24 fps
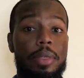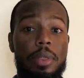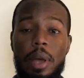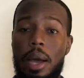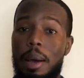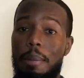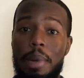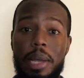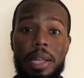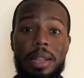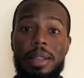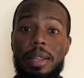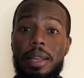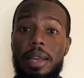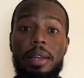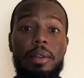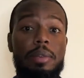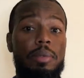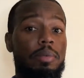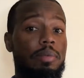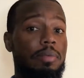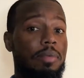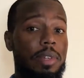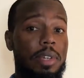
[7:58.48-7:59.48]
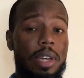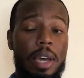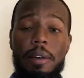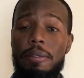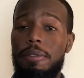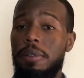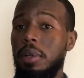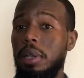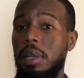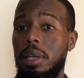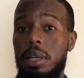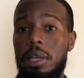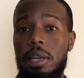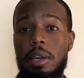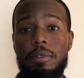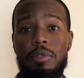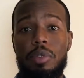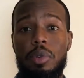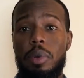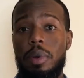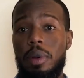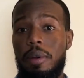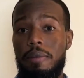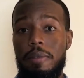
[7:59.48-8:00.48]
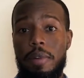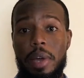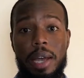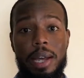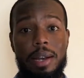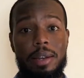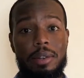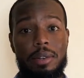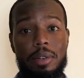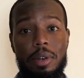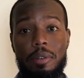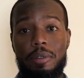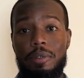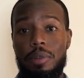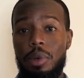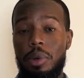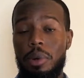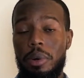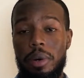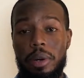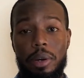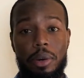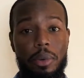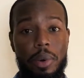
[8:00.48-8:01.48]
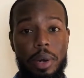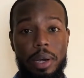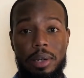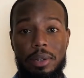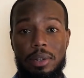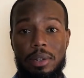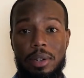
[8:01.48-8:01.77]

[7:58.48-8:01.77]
It definitely gives you an advantage if you're in great